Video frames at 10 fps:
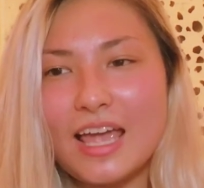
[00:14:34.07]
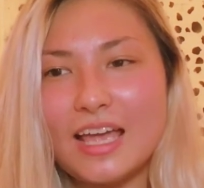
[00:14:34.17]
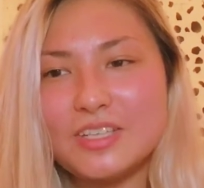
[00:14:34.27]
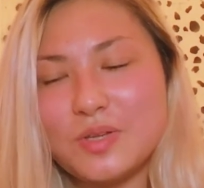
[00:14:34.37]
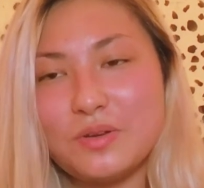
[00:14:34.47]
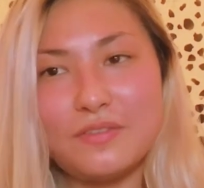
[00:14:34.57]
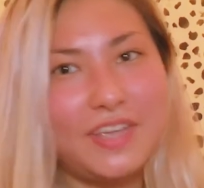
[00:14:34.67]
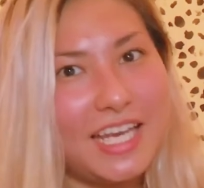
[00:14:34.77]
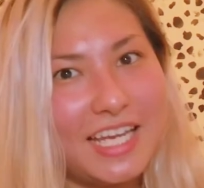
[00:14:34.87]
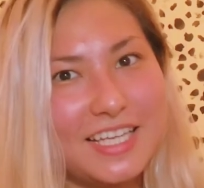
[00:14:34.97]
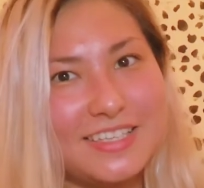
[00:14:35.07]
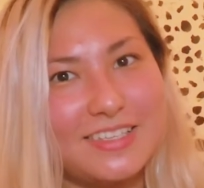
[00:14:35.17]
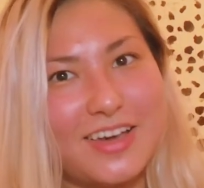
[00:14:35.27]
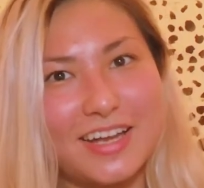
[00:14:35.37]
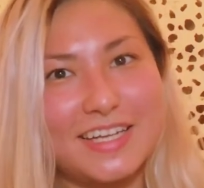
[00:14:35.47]
Intuitive eating is
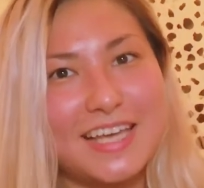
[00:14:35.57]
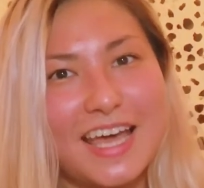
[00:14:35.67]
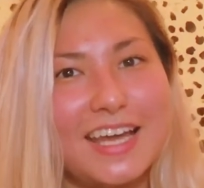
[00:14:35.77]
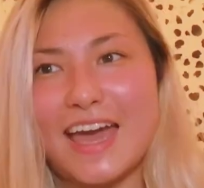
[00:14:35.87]
not a diet.